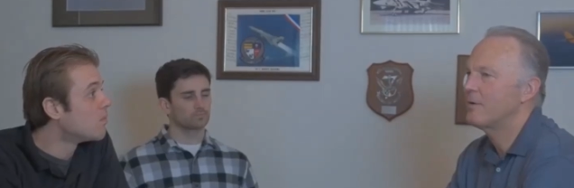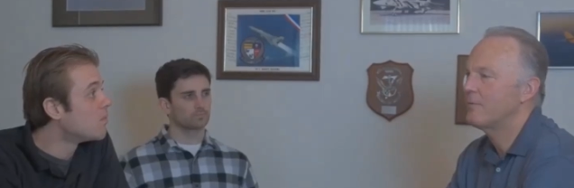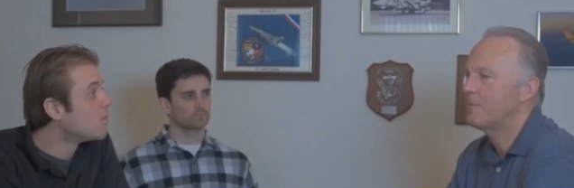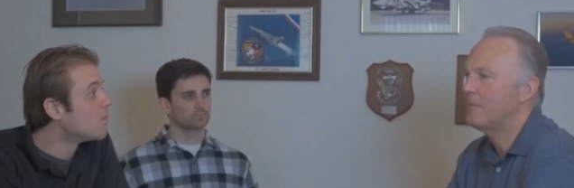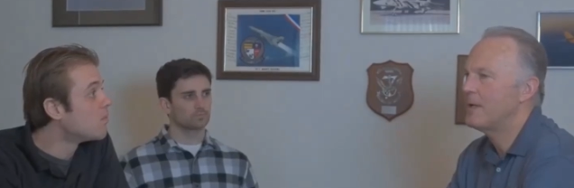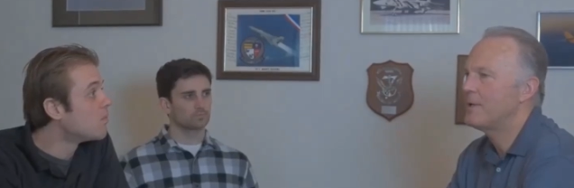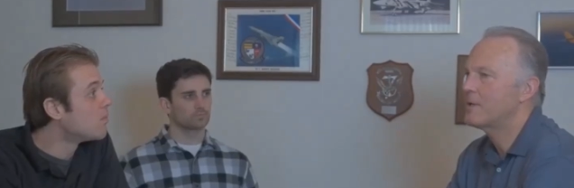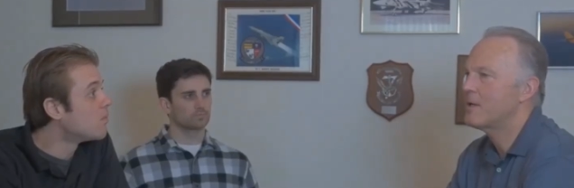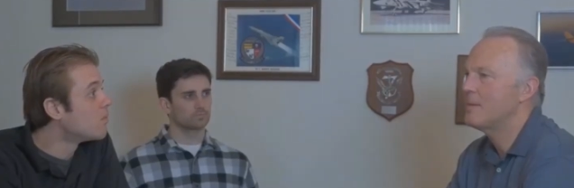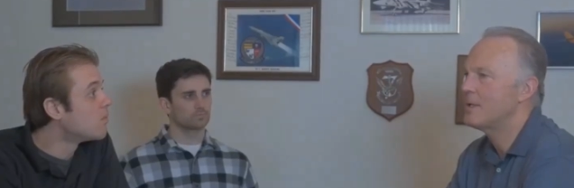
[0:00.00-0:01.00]
Speaker 1: reply to your
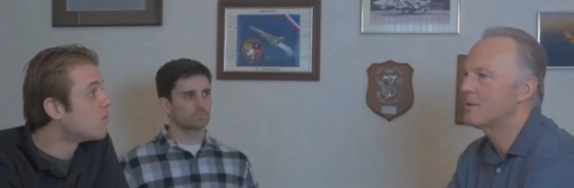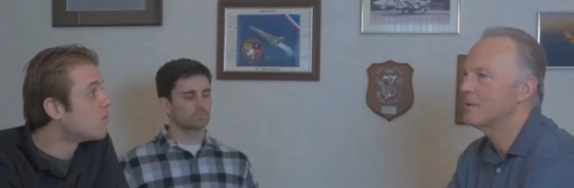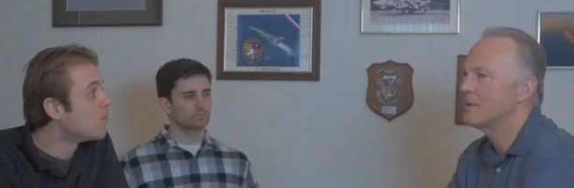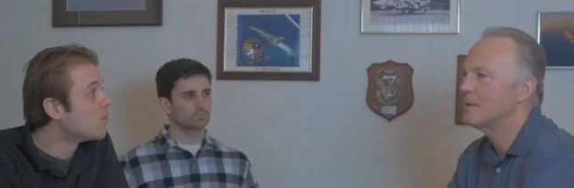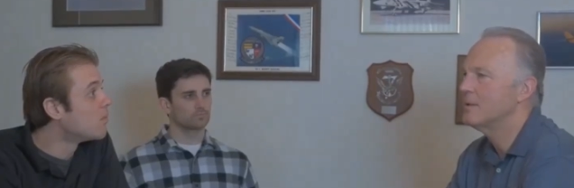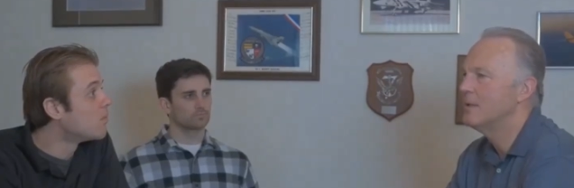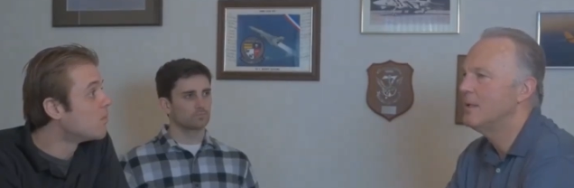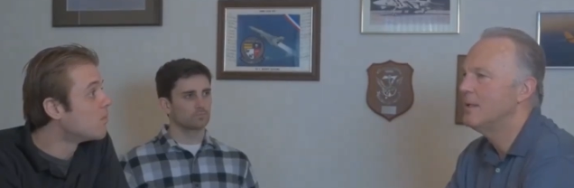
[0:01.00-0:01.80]
comment earlier,